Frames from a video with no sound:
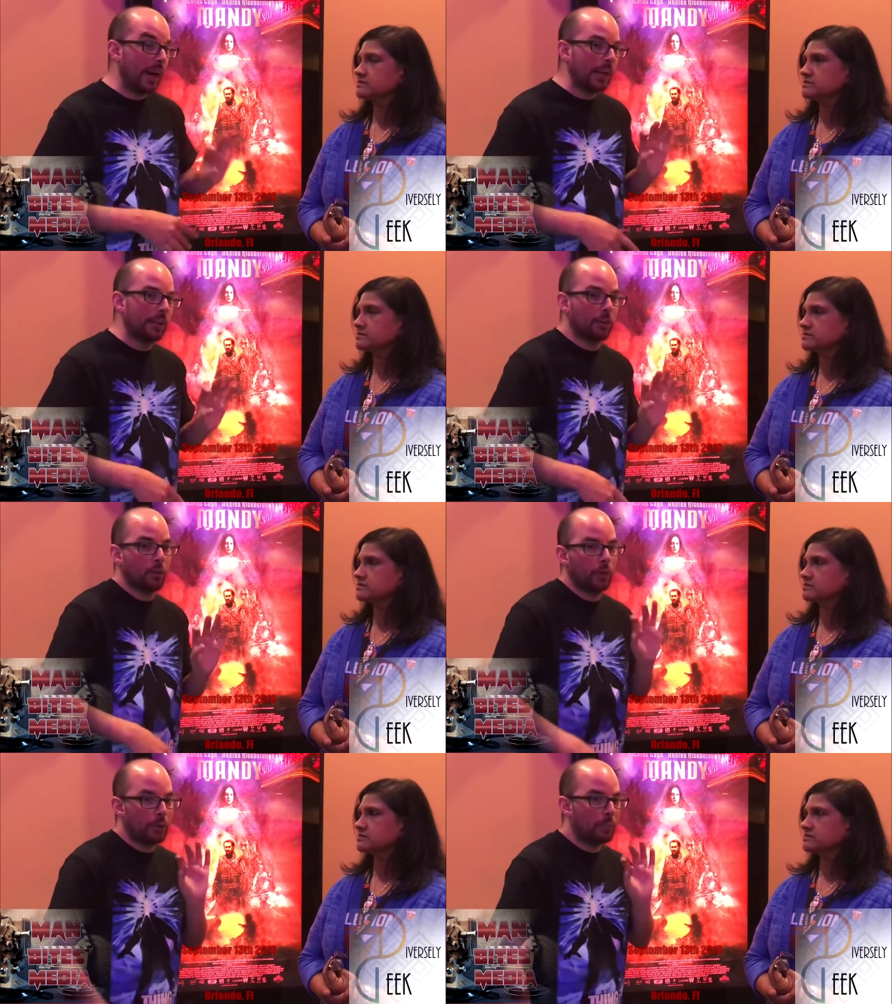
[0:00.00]

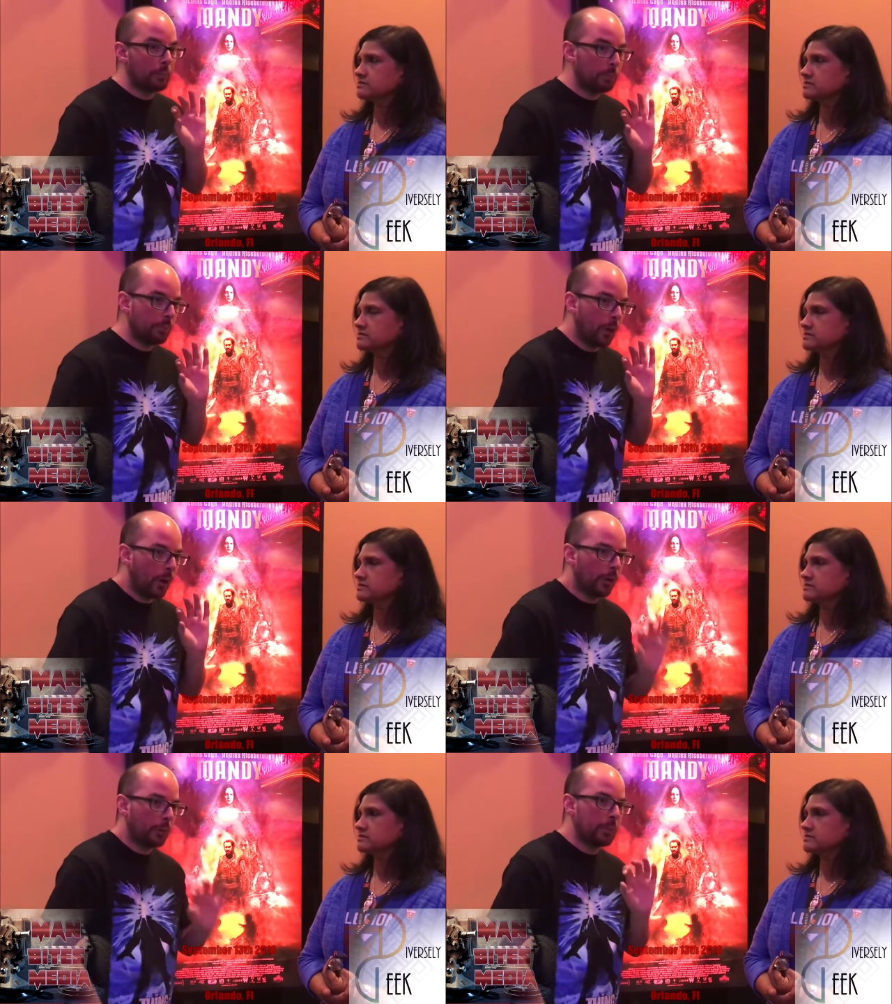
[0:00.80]
Speaker 1: value in
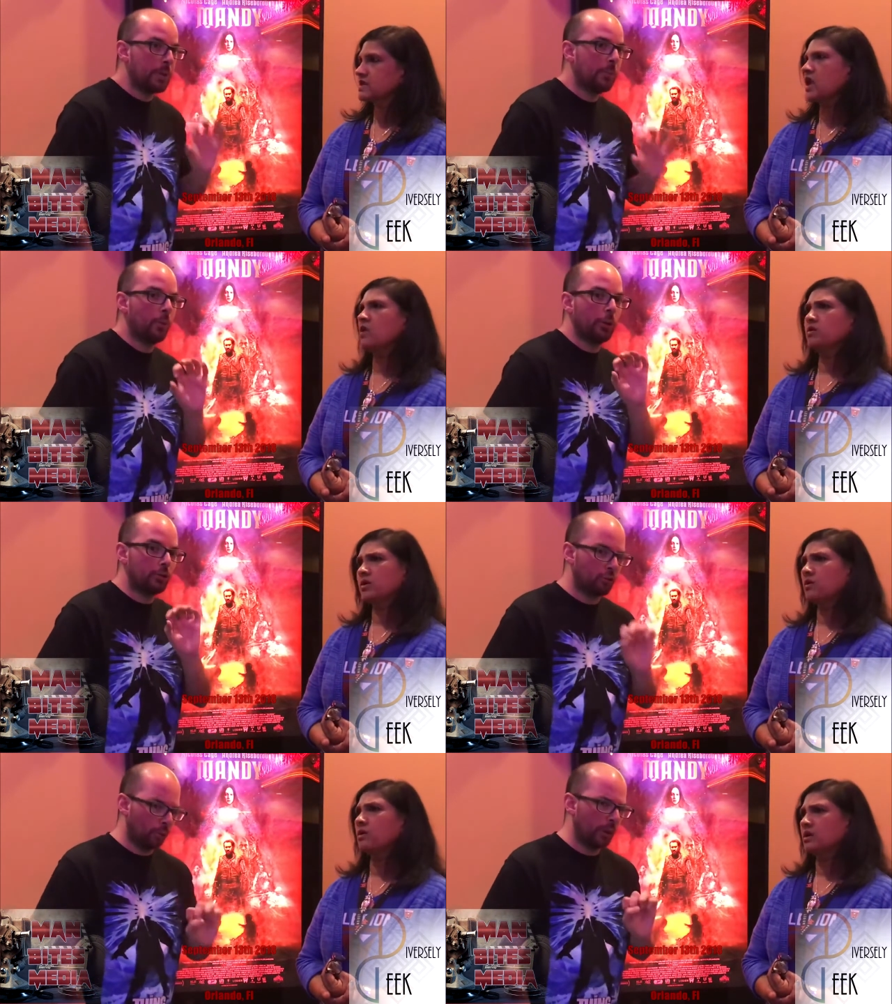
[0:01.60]
other people
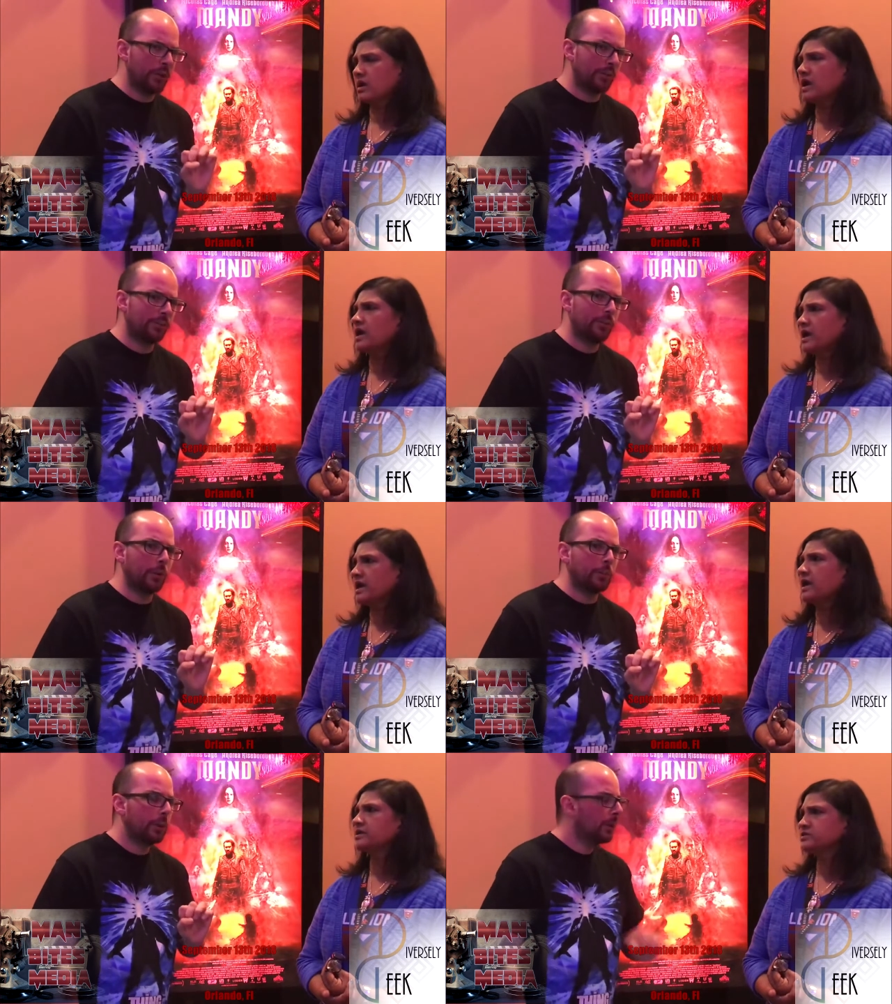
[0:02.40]
oh, enjoying this film
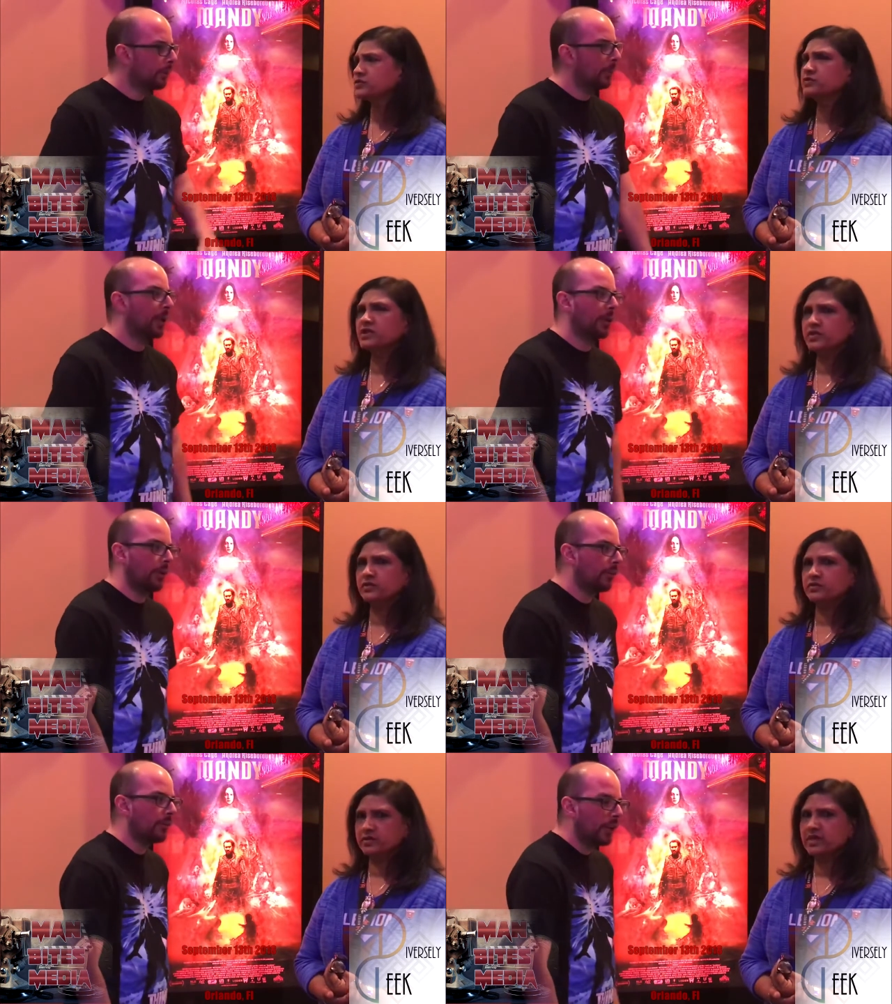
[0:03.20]
I, I
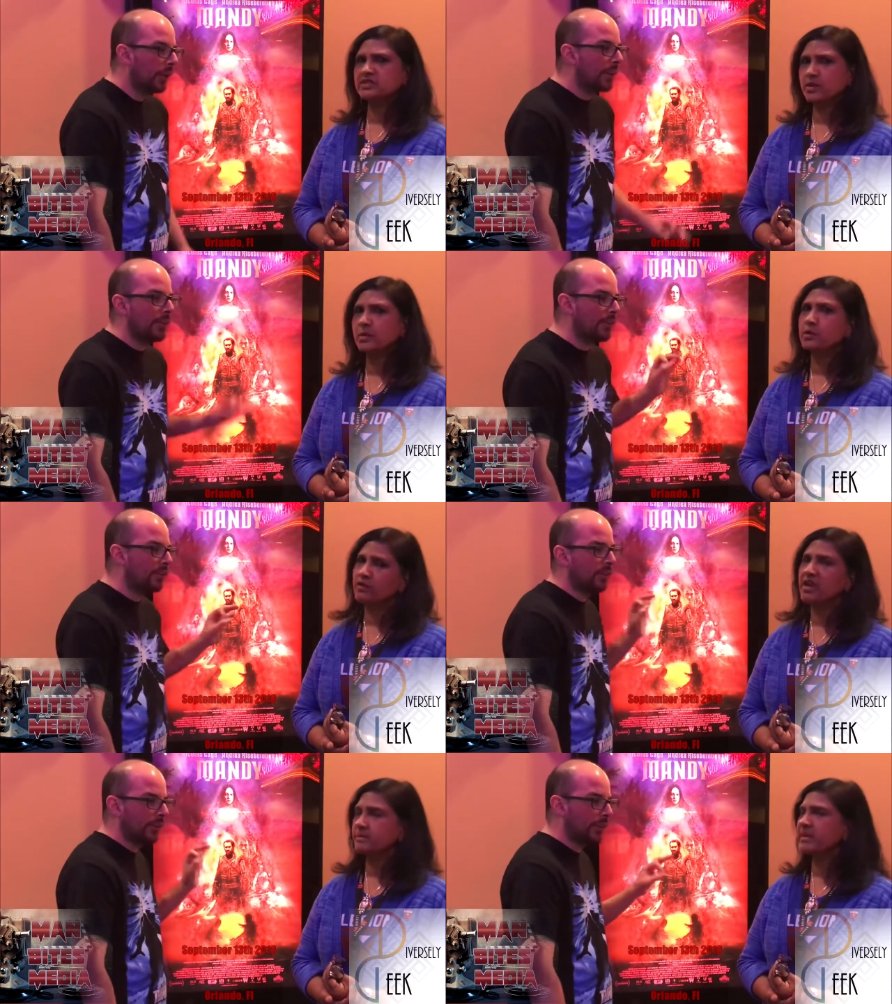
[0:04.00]
because this is
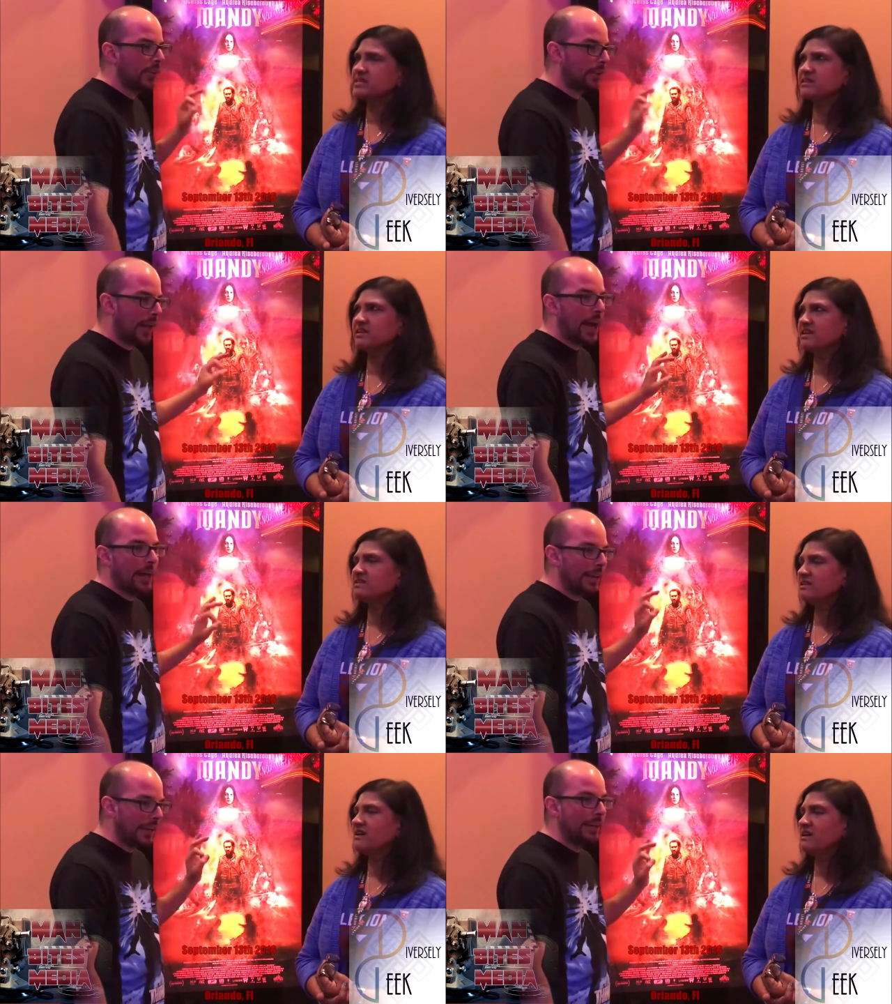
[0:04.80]
something that
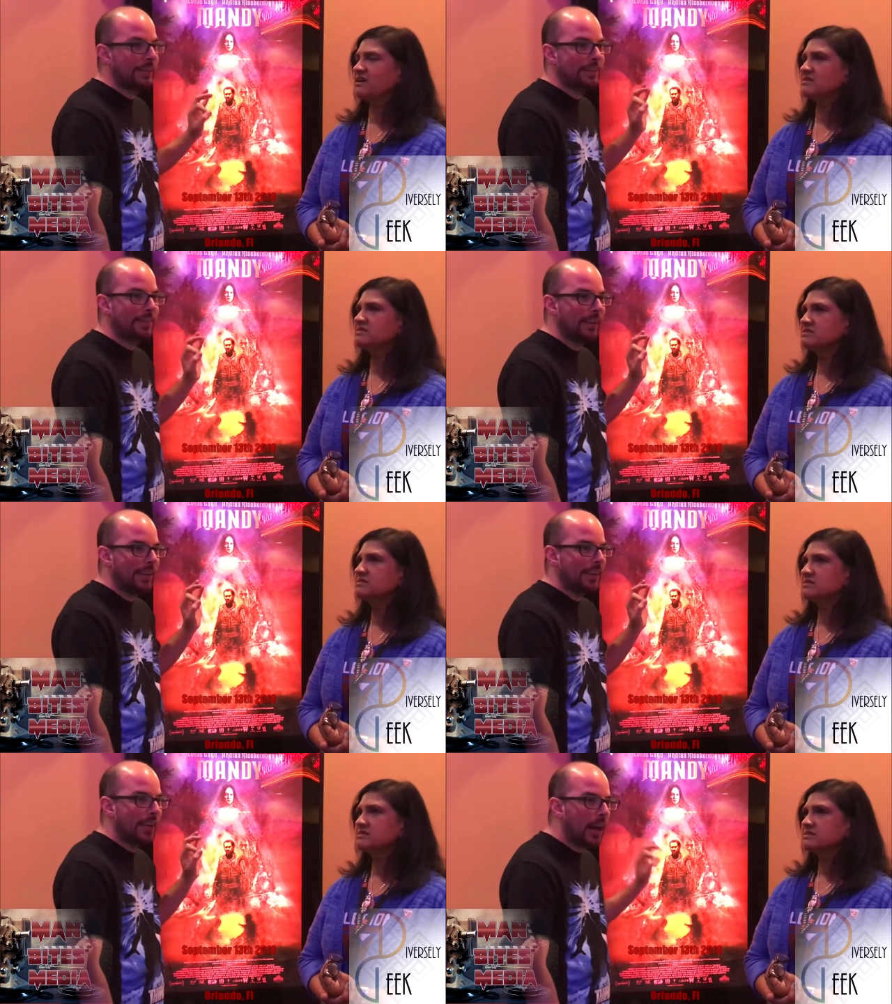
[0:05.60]
it, yeah. it's
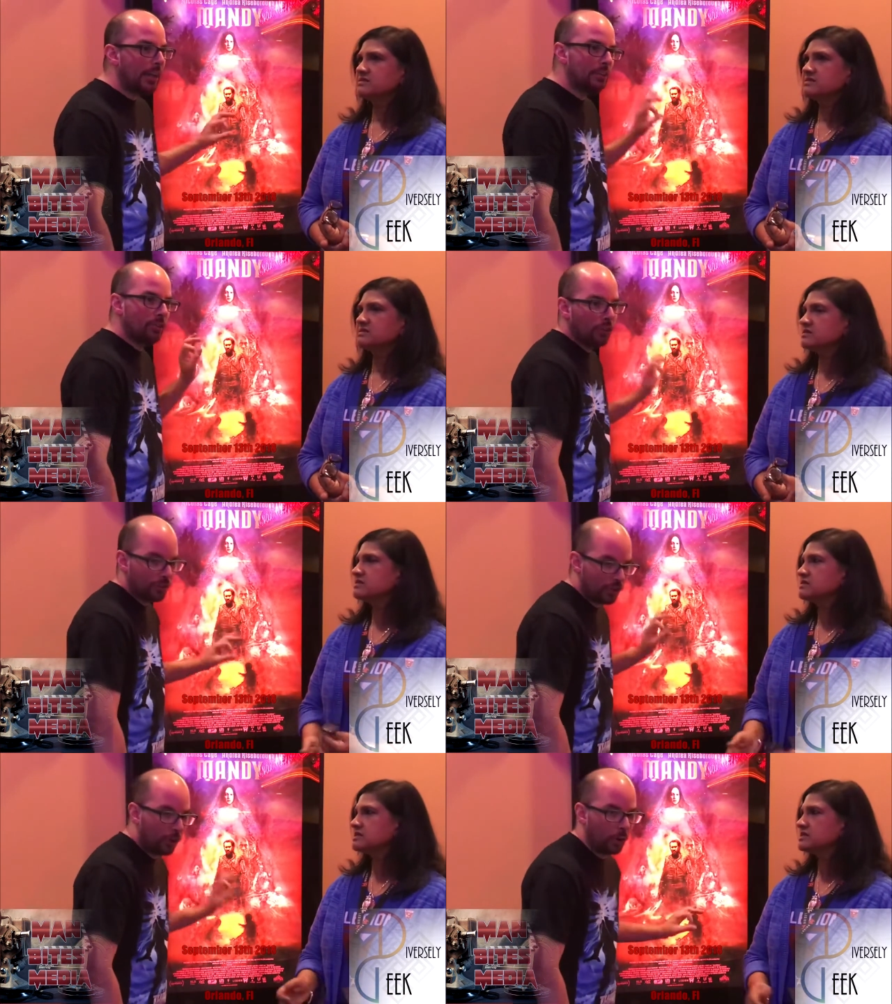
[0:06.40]
not
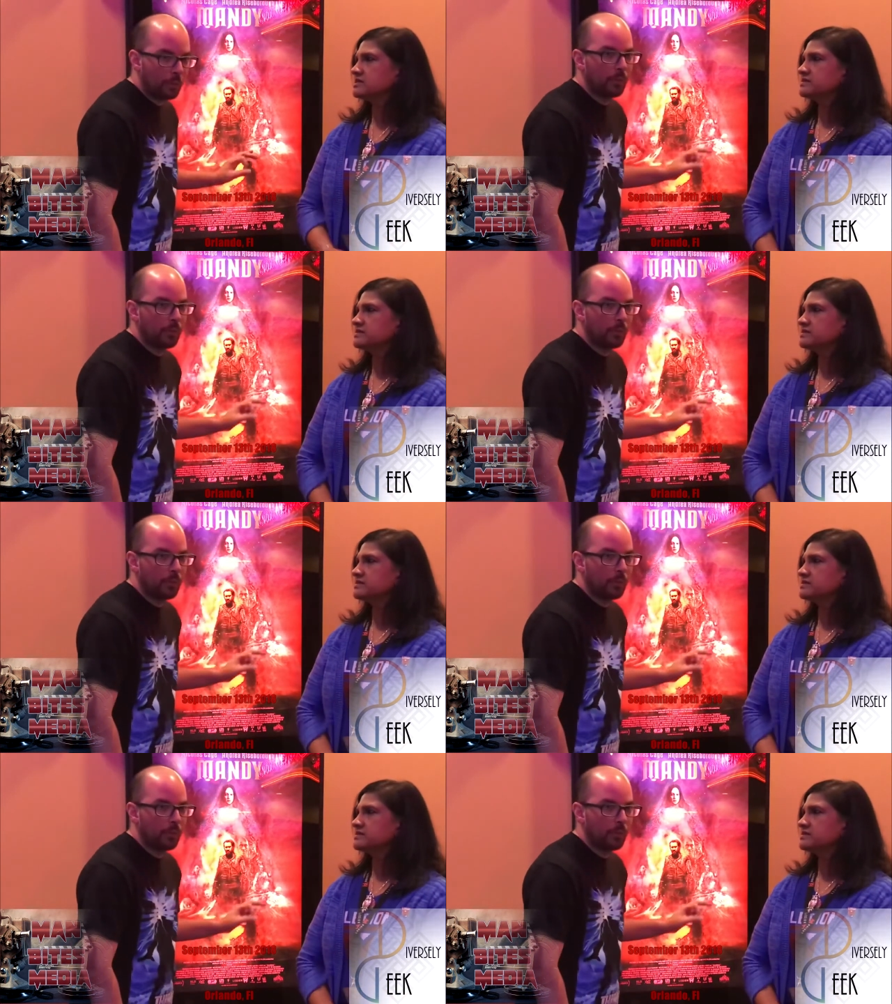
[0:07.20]
just a horror